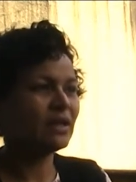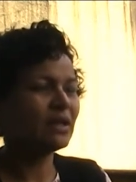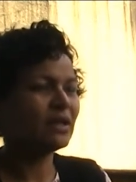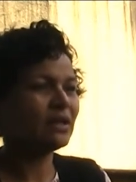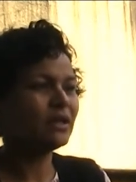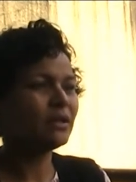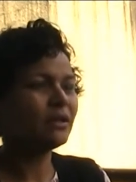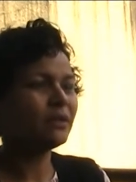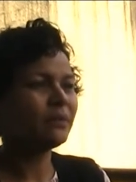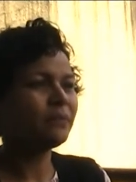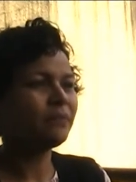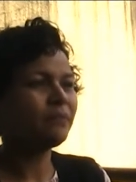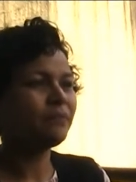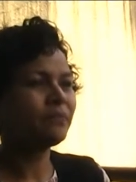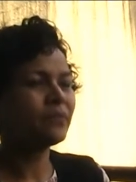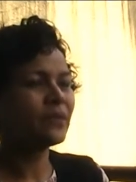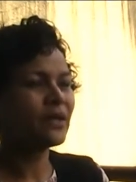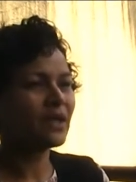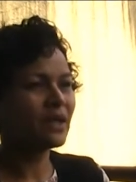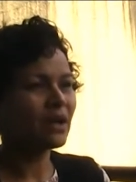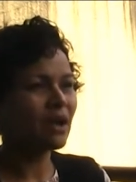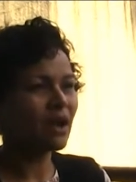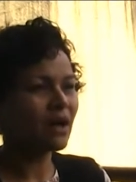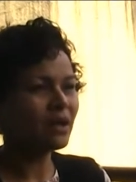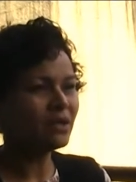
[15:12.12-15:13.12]
Um,
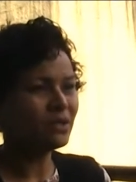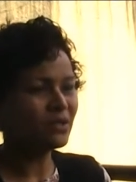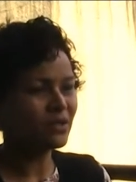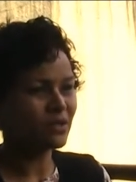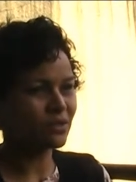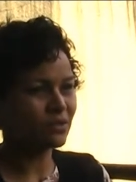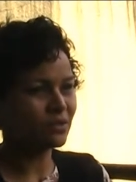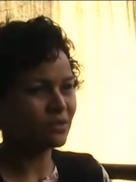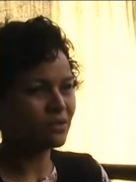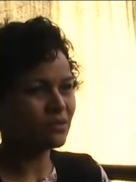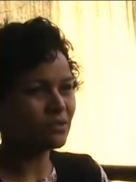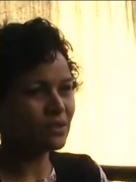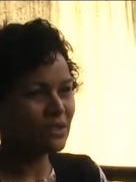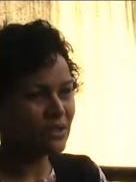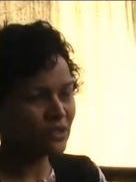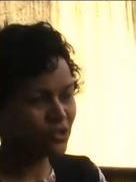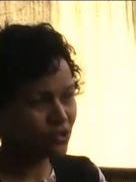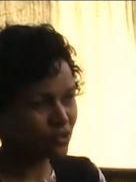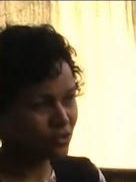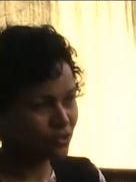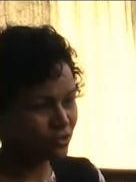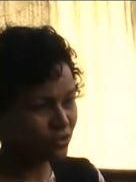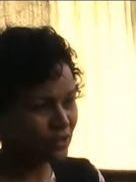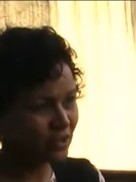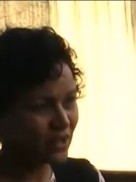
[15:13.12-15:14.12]
they can't
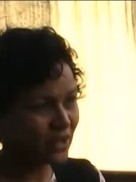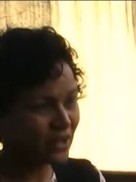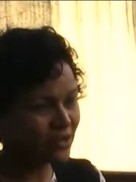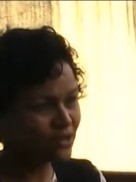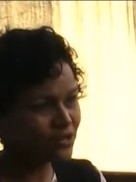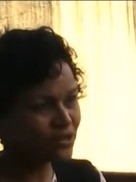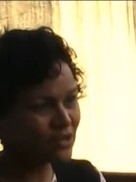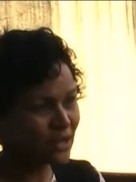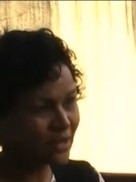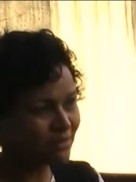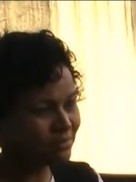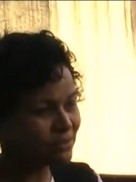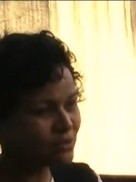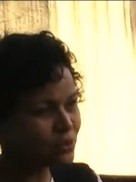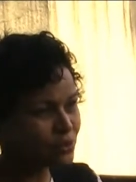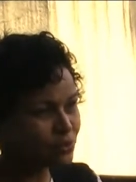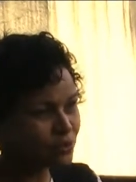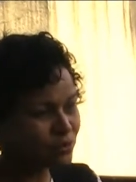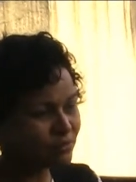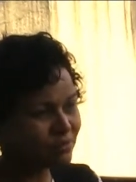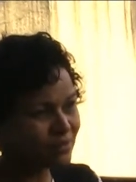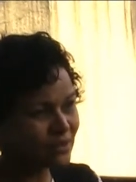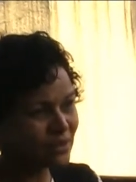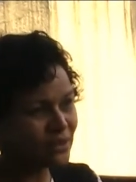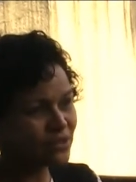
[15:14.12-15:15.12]
reach, they can't travel to
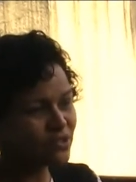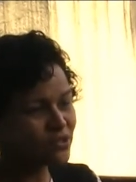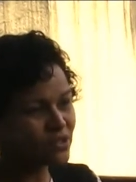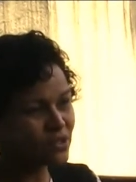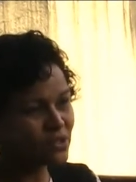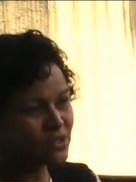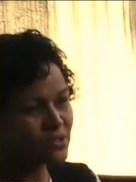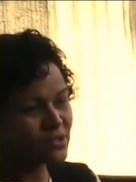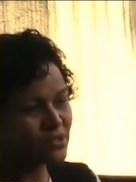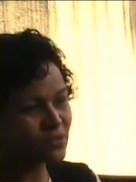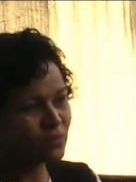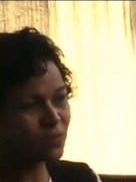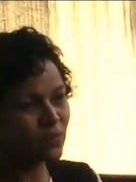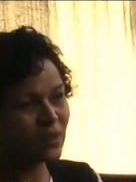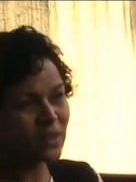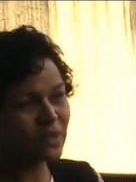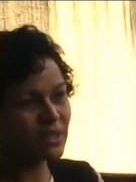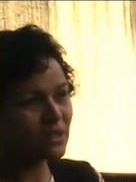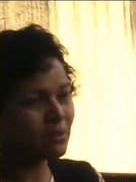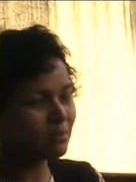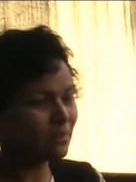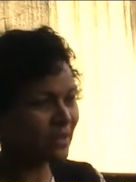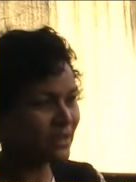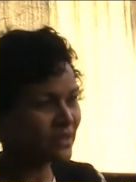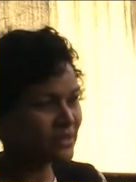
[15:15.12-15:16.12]
the villages where
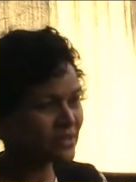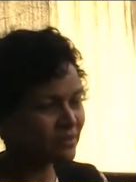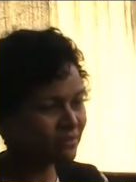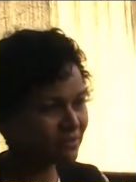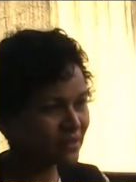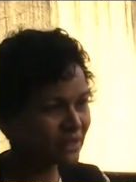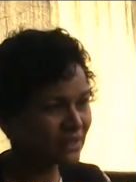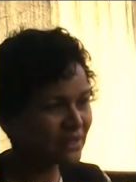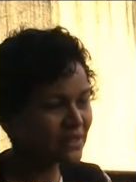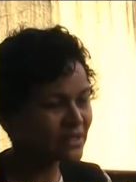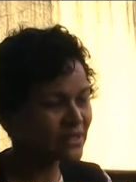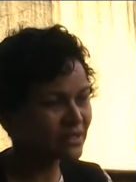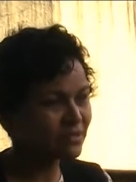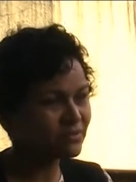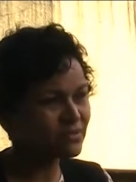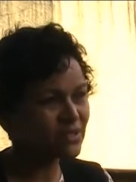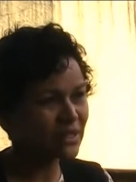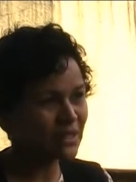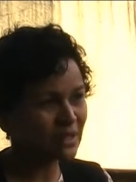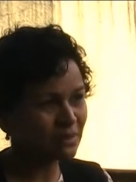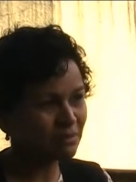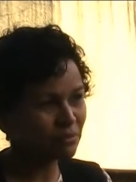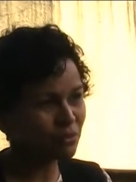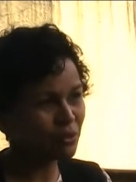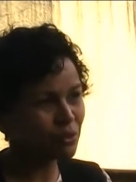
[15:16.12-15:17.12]
they might have relatives
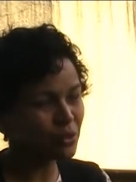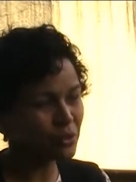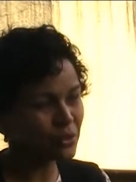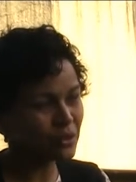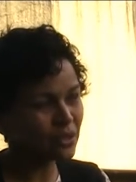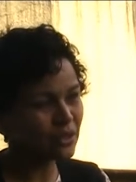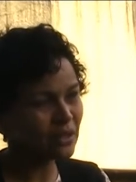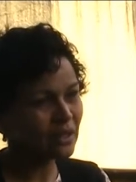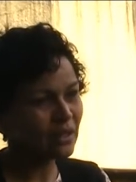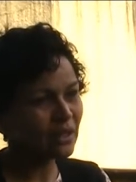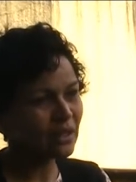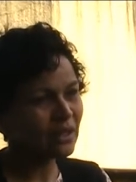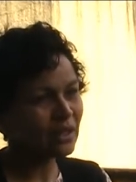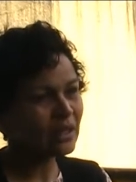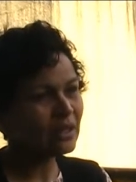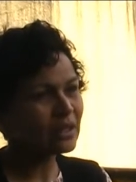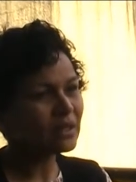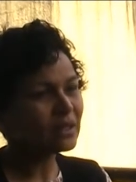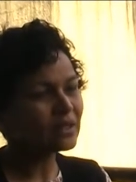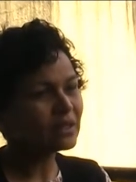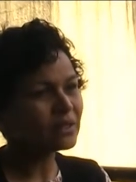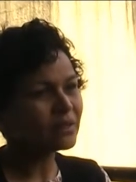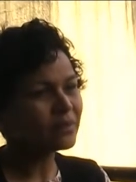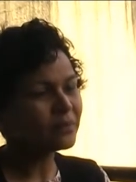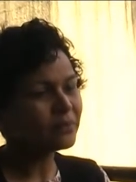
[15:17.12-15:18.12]
anymore.
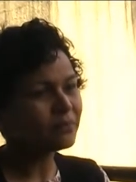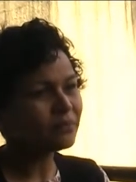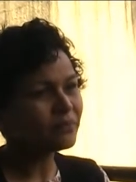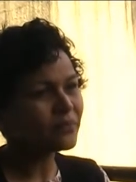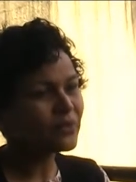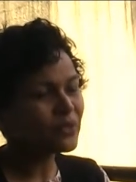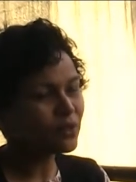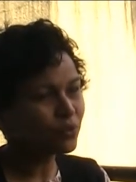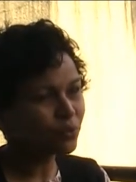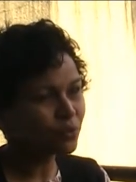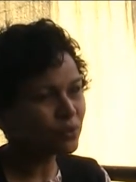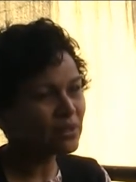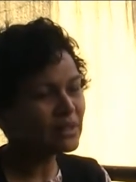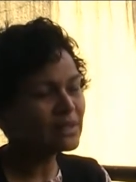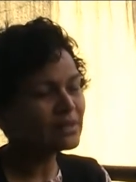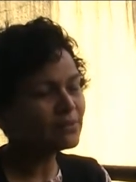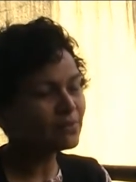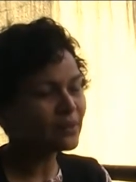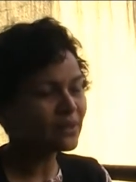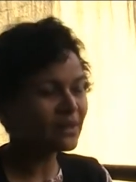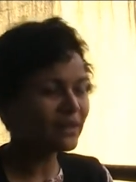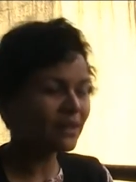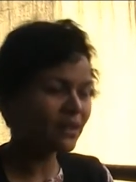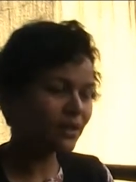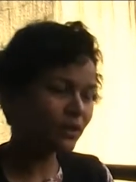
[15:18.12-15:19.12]
Um, the only
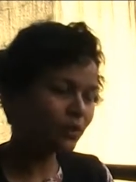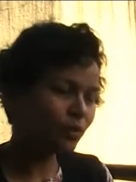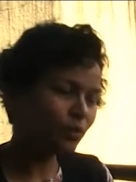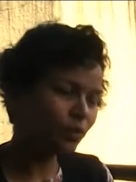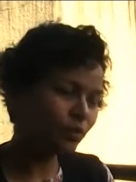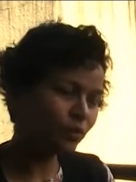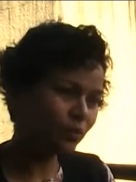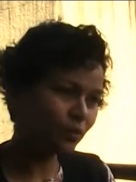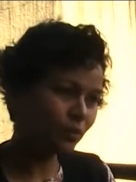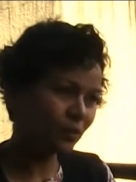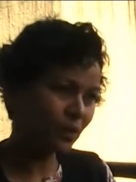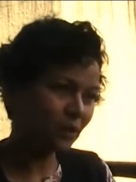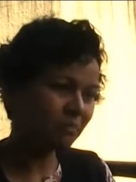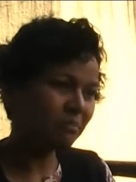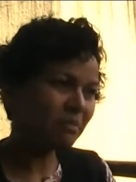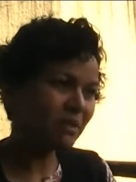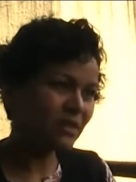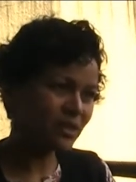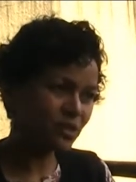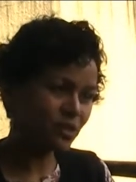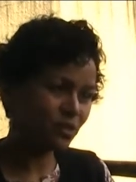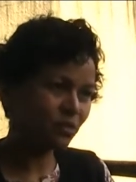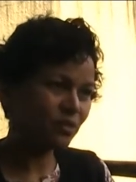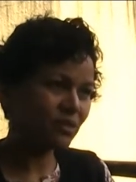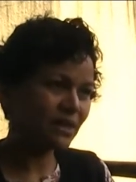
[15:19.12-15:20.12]
way they can go from one
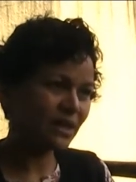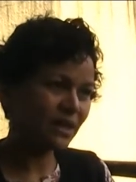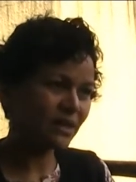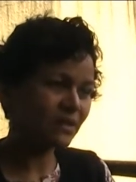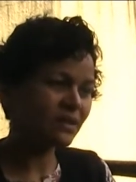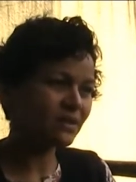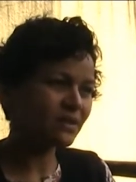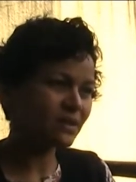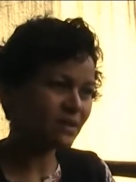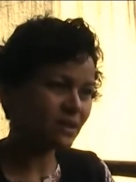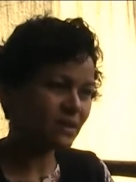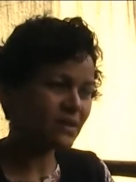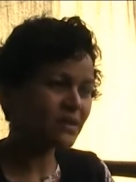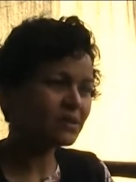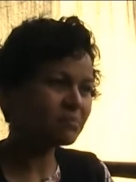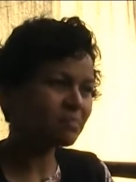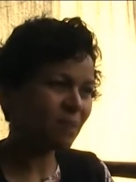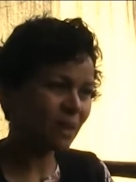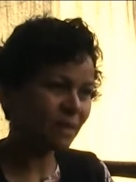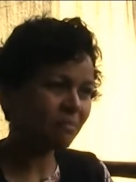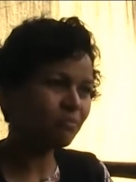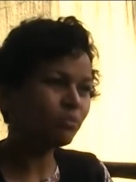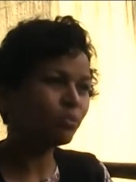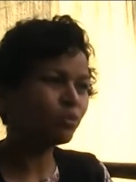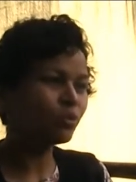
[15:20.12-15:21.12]
place to the other is
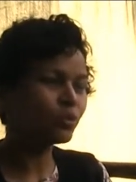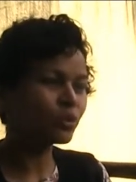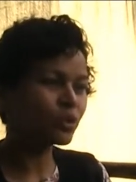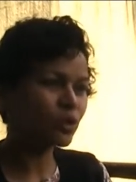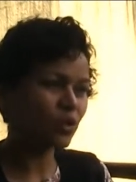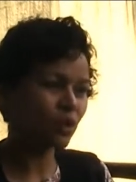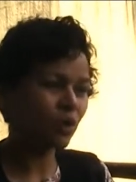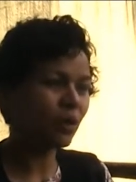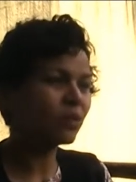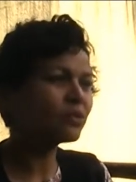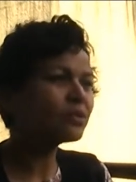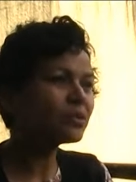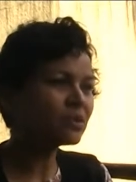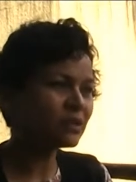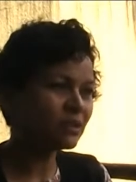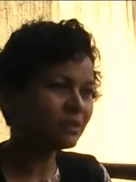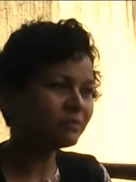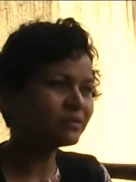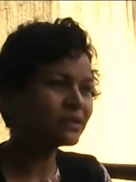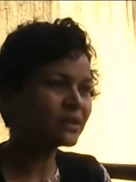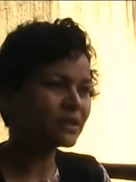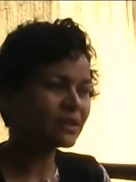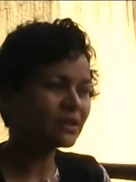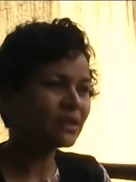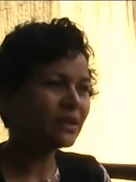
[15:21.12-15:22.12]
by boat on the
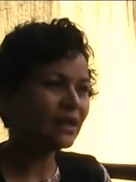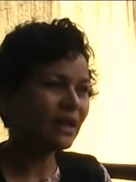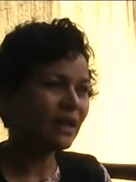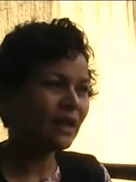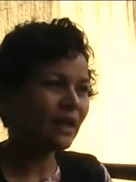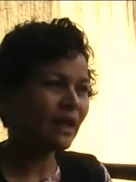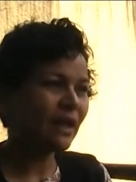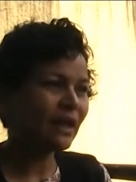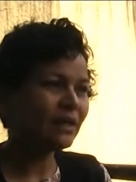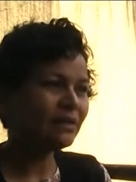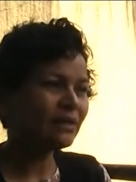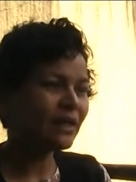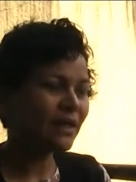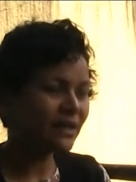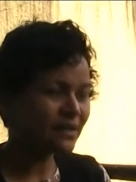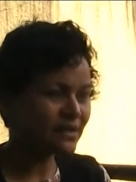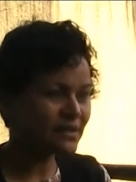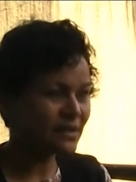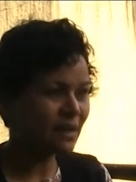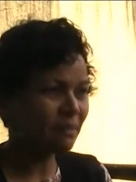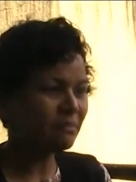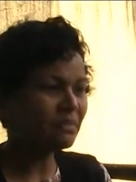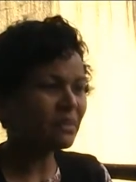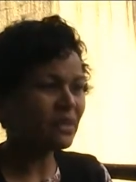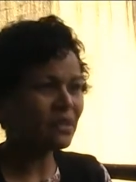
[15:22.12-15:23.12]
river, and that is
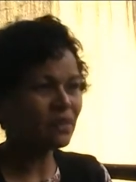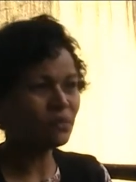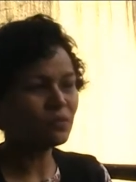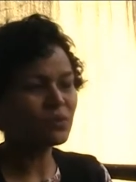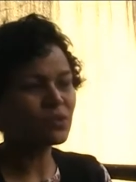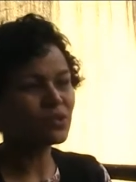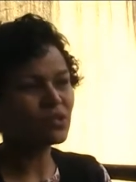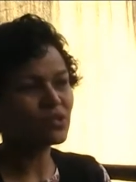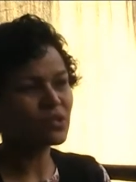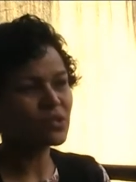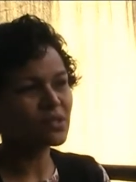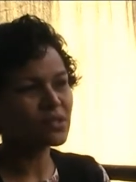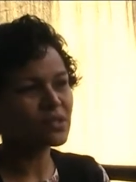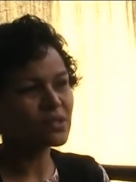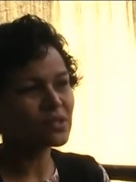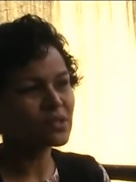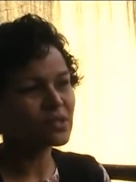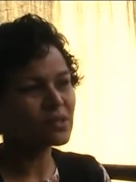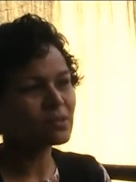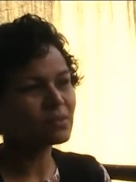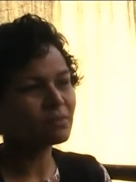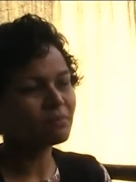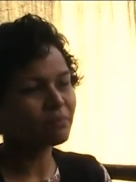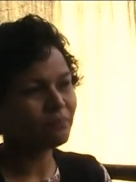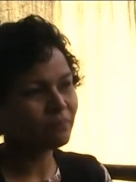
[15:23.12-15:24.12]
something which
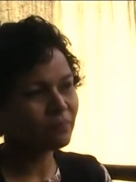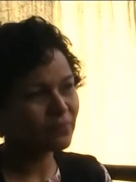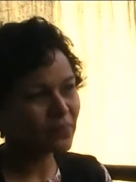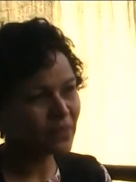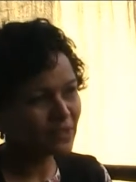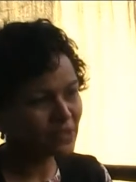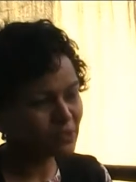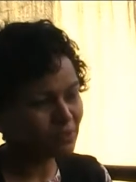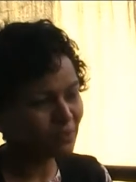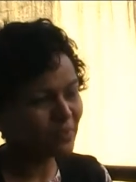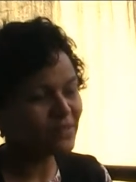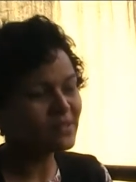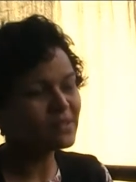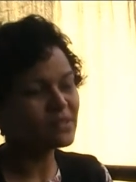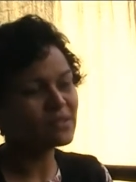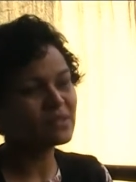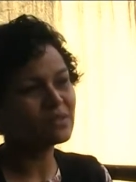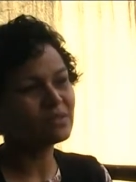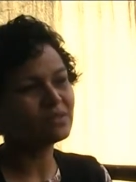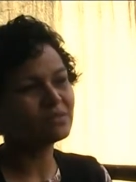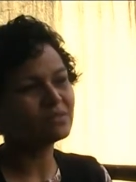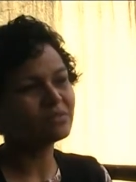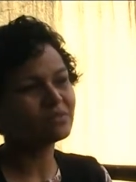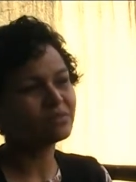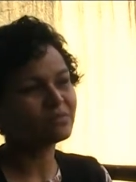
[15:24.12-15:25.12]
is
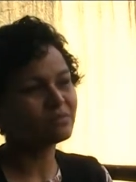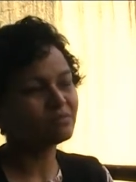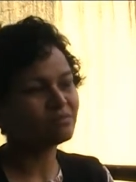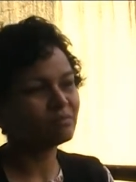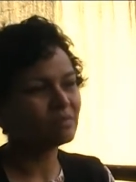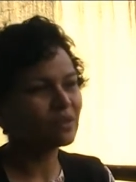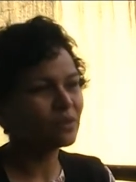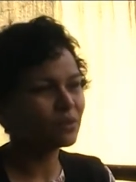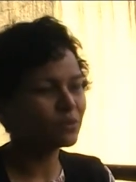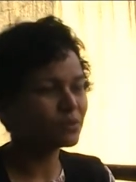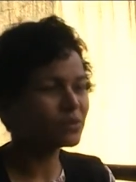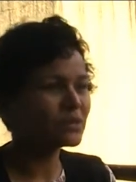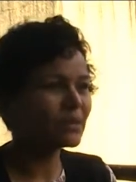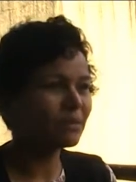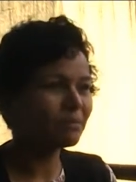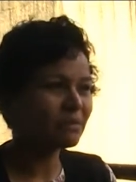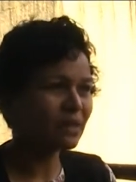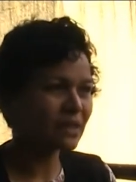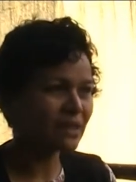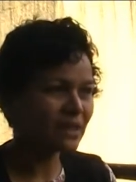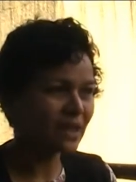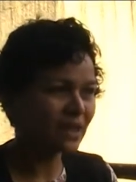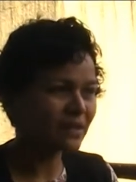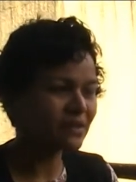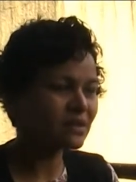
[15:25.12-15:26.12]
expensive. You know,
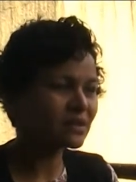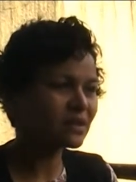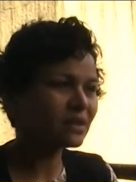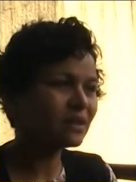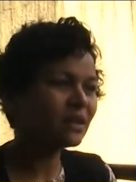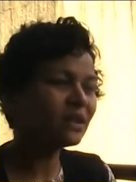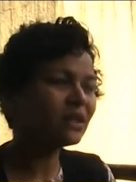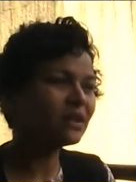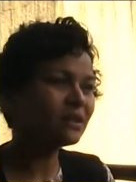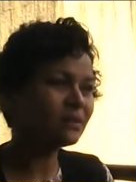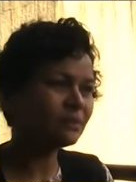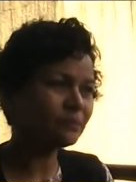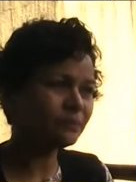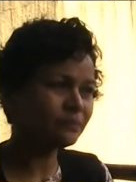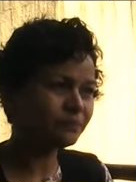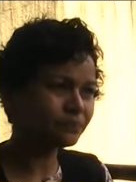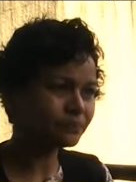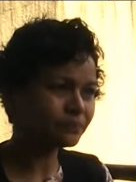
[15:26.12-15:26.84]
something that um,